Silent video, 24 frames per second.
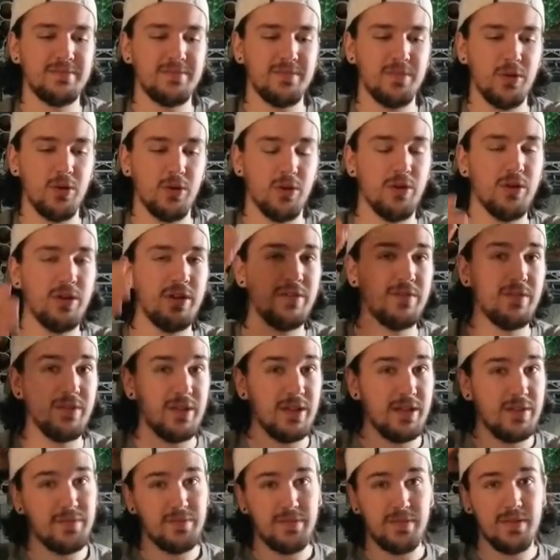Or even
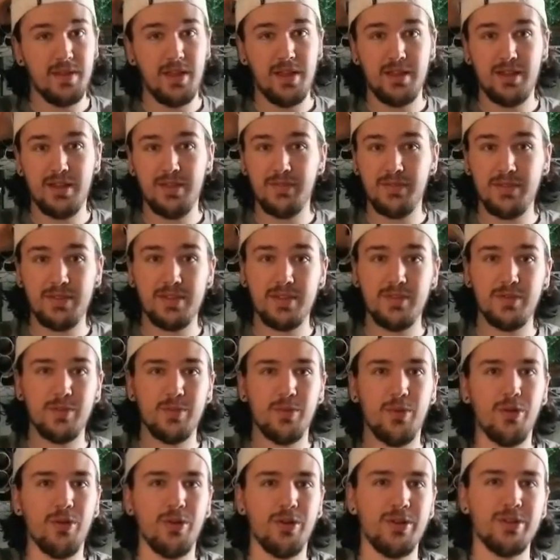if it's even
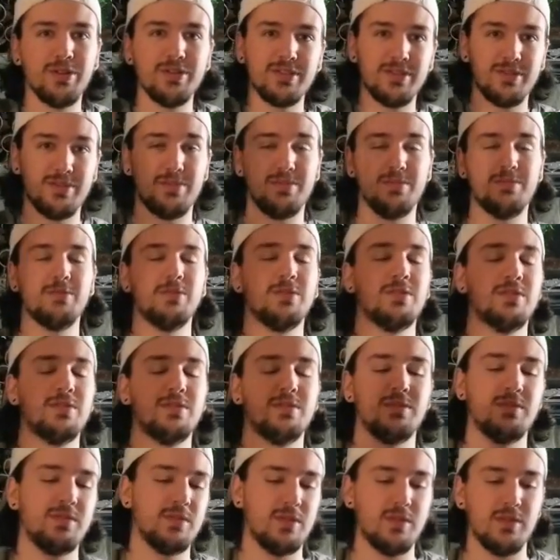more,
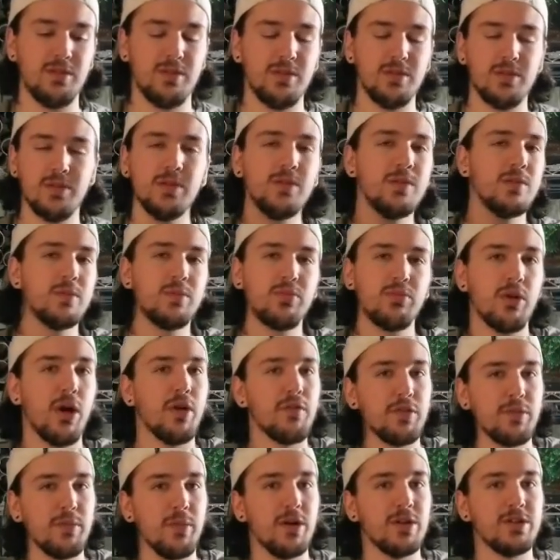the
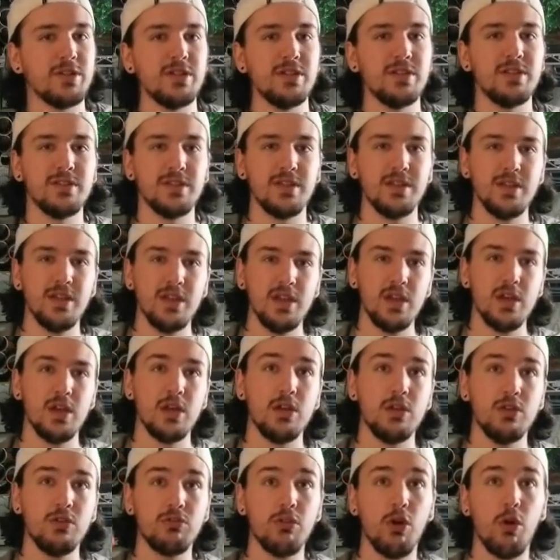profit margins
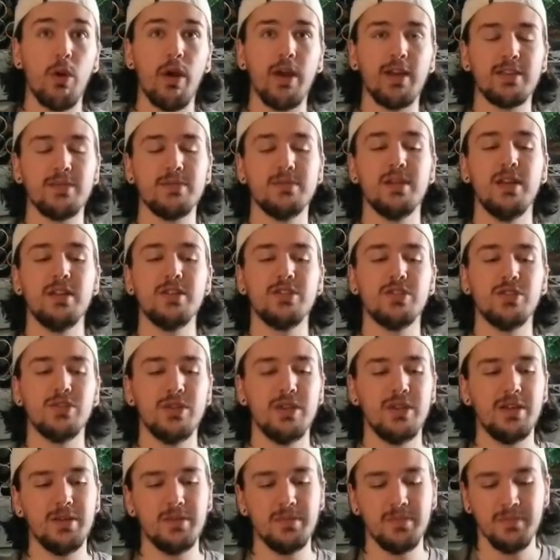grow exponentially.
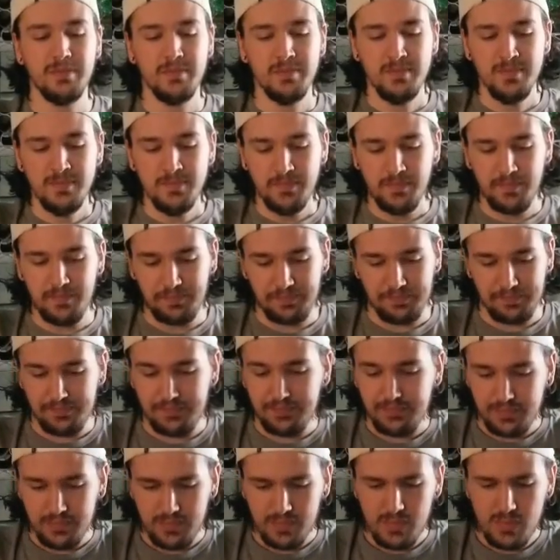
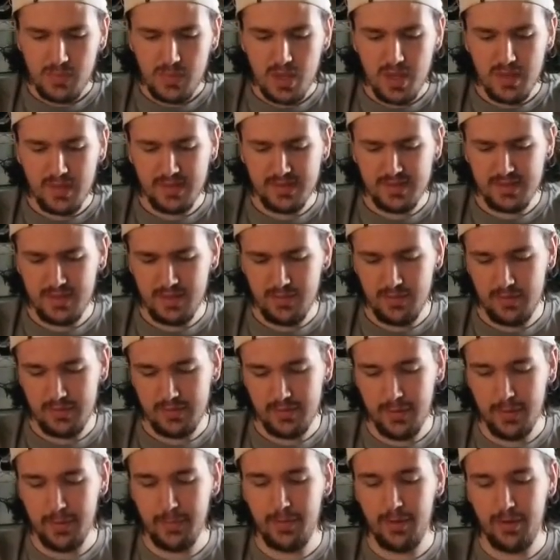And that's something I'll
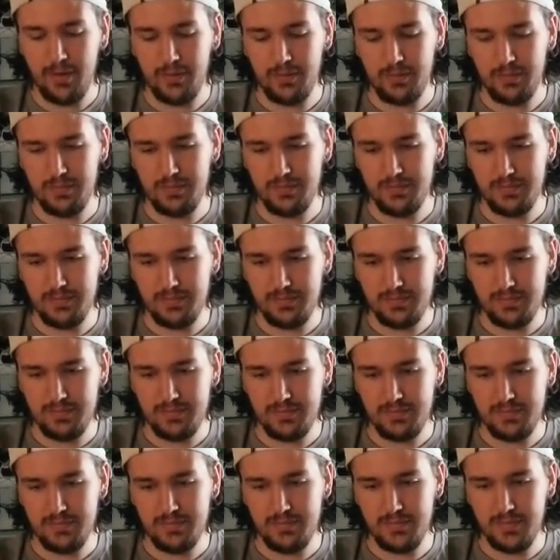talk about
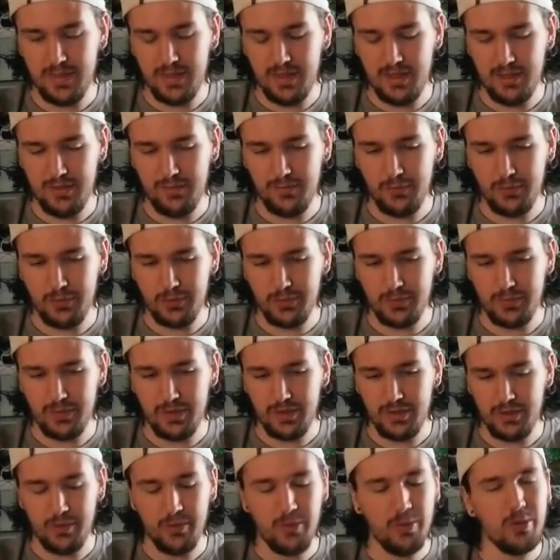in a future
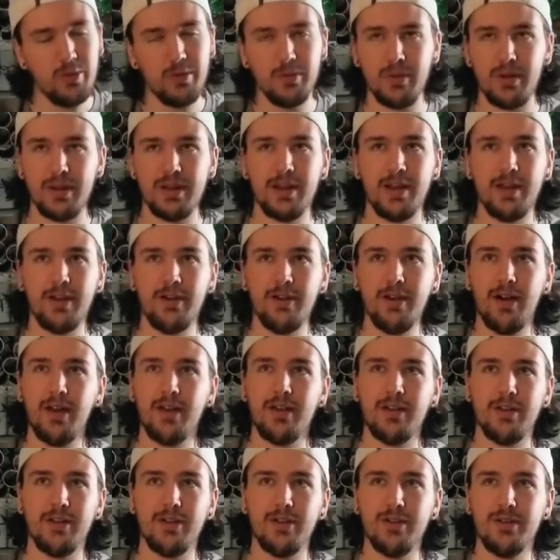video, or right now, I don't
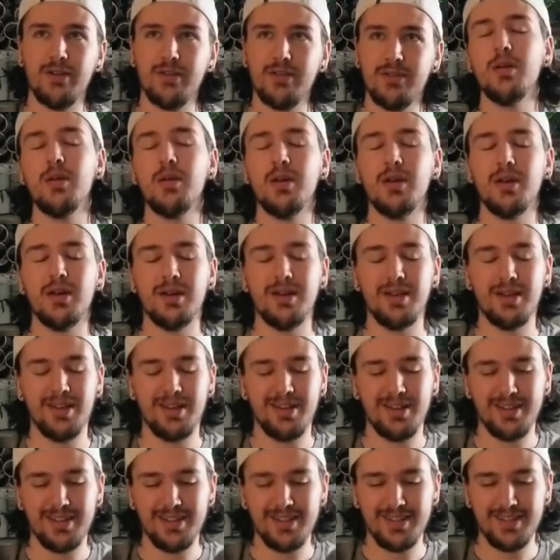know.
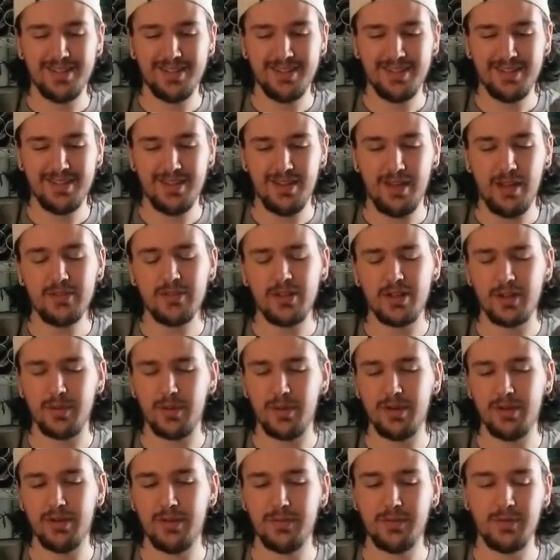I'll talk about
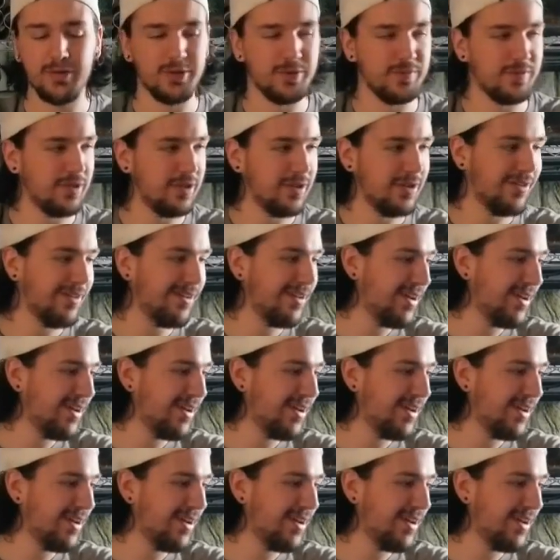it in a future video.